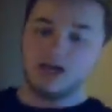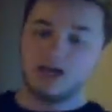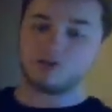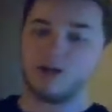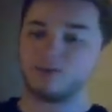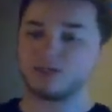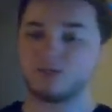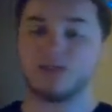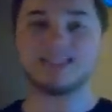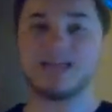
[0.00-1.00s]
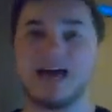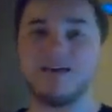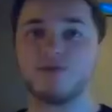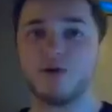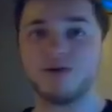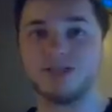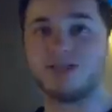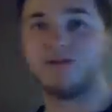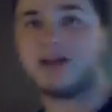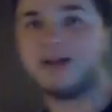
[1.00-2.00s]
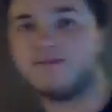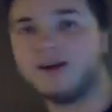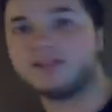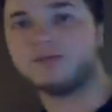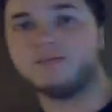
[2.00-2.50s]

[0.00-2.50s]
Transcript: I'll grab what supplies I have and go out and see if I can't find some.